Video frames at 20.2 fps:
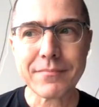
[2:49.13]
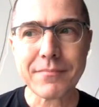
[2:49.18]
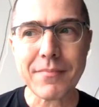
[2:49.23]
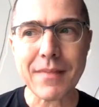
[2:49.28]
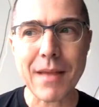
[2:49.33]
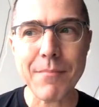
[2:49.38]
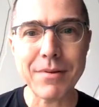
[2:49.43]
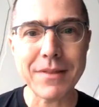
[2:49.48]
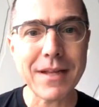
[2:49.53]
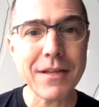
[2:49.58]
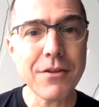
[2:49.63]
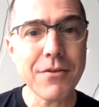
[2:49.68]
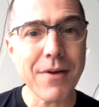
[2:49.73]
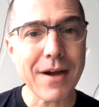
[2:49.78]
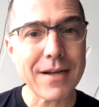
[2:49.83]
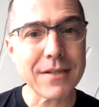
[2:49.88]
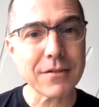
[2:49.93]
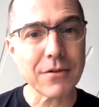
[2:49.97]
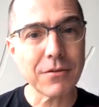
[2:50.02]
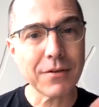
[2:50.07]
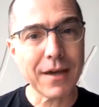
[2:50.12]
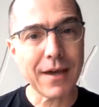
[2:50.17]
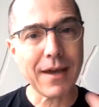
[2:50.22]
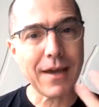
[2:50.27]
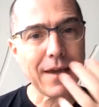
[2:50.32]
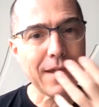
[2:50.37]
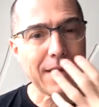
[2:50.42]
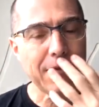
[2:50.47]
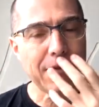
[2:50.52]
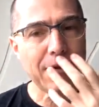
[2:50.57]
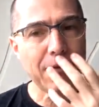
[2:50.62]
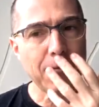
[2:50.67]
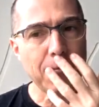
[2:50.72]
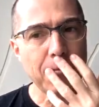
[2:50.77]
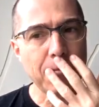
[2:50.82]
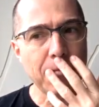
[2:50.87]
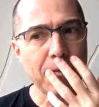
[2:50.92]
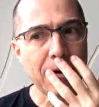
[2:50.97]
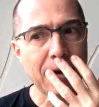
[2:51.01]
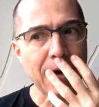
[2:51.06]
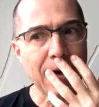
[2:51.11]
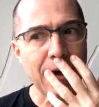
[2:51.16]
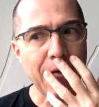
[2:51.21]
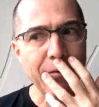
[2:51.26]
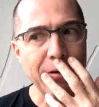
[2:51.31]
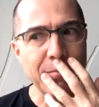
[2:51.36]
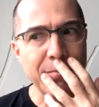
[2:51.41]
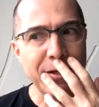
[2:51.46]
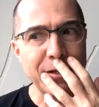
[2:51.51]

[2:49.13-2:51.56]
but then you ask, okay, I want to